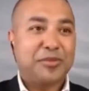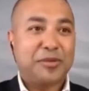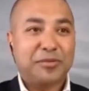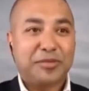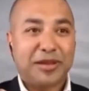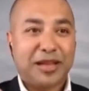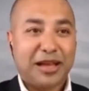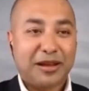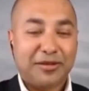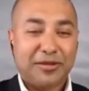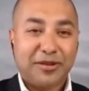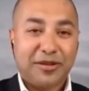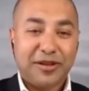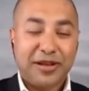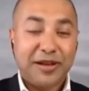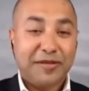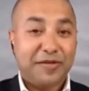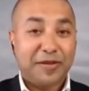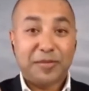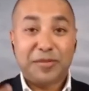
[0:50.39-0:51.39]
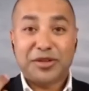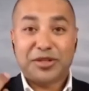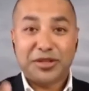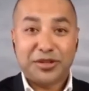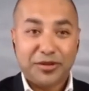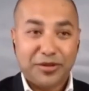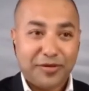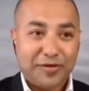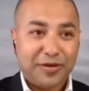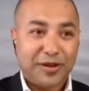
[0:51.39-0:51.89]
people are
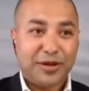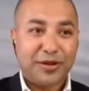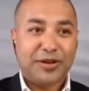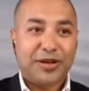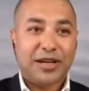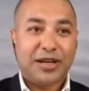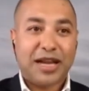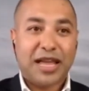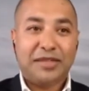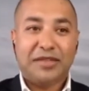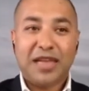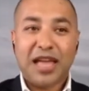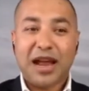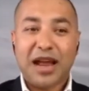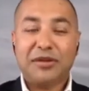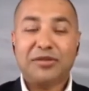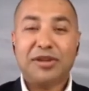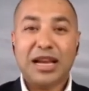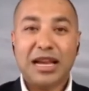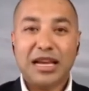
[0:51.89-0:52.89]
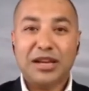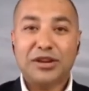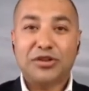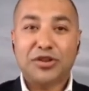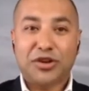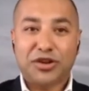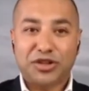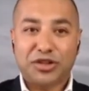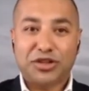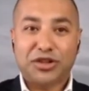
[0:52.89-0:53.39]
information overloaded, and they are really
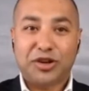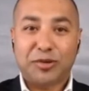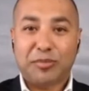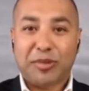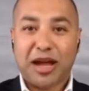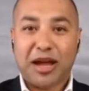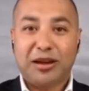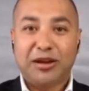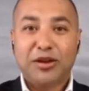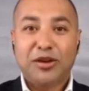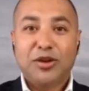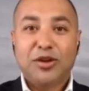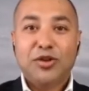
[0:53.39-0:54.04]
not sure about